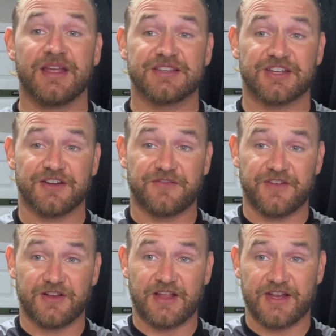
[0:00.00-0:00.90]
It's gonna
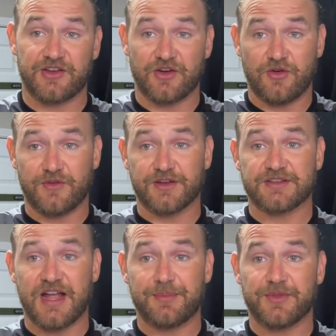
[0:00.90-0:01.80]
feel like you're over the
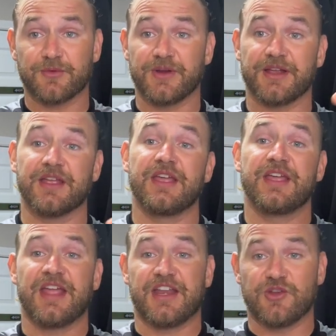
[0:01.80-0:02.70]
top of the rig,
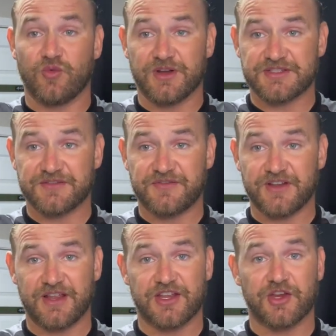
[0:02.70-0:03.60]
and you want to
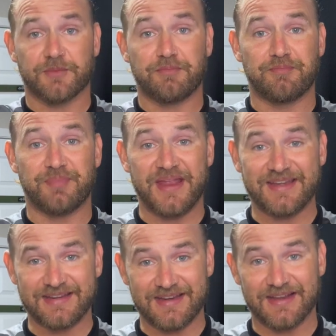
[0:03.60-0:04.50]
feel like you're
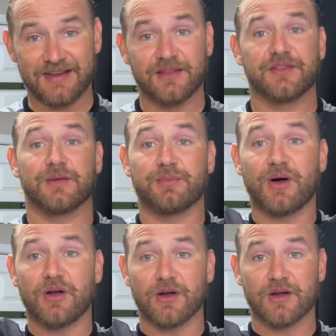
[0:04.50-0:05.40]
bending the
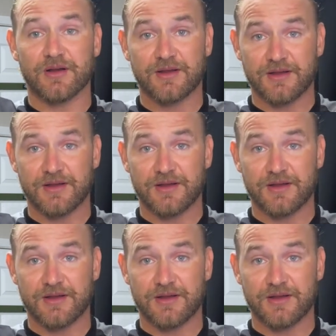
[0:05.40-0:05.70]
bar